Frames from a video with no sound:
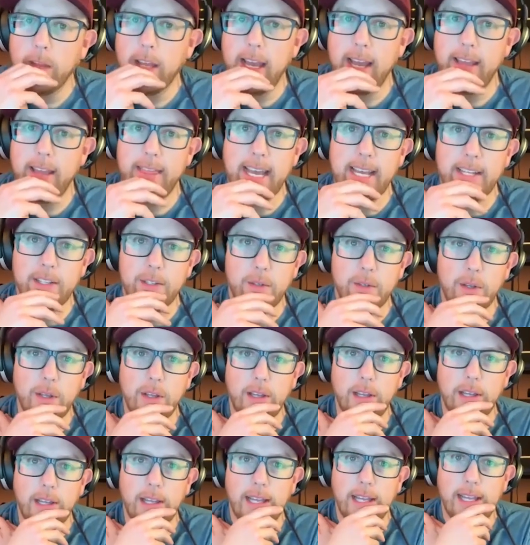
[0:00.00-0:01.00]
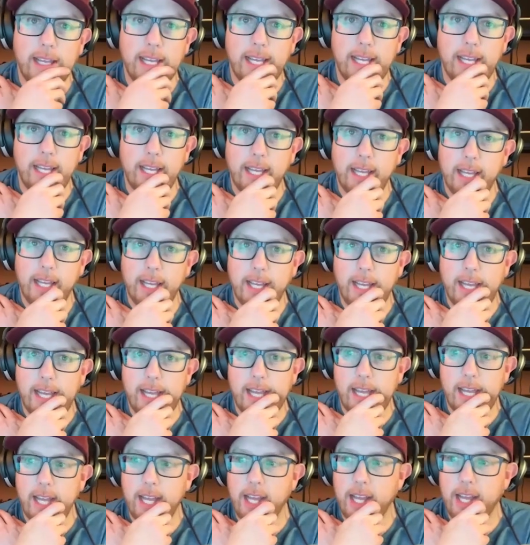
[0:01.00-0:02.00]
and maybe that's better.
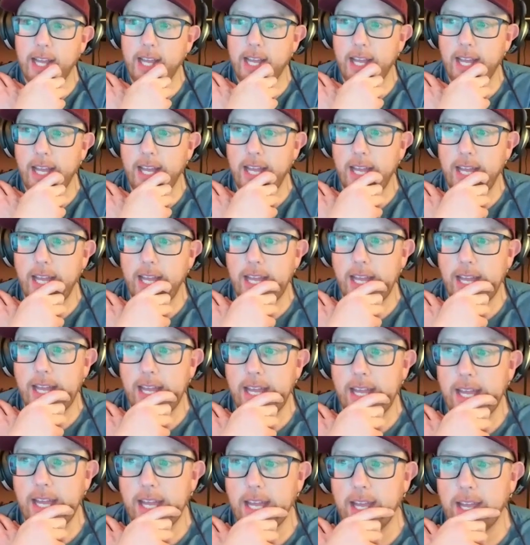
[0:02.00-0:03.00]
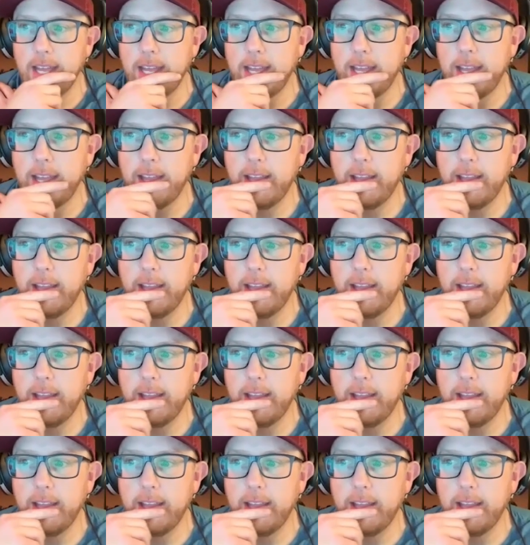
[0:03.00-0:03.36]
Maybe he's just a better producer.